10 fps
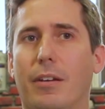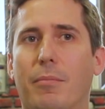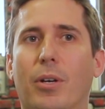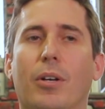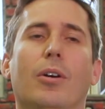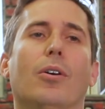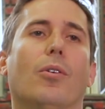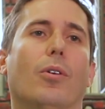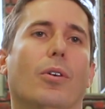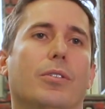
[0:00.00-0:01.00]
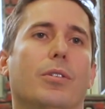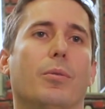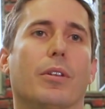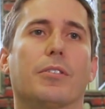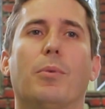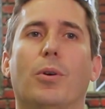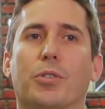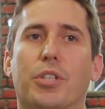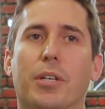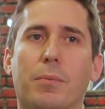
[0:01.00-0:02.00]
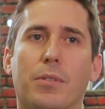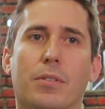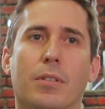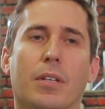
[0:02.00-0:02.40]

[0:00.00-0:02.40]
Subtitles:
them or two of the small ships.